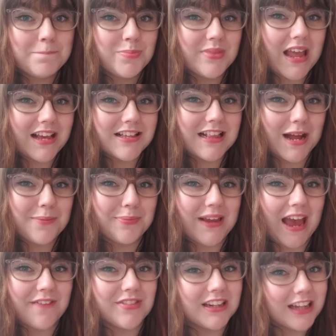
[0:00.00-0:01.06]
Next up,
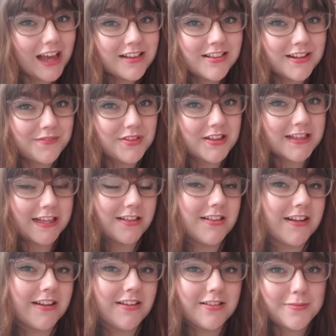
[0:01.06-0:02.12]
we have the last of the
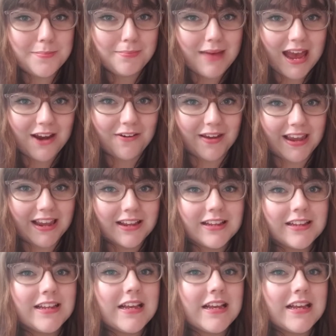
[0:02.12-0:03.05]
sisters, Mary.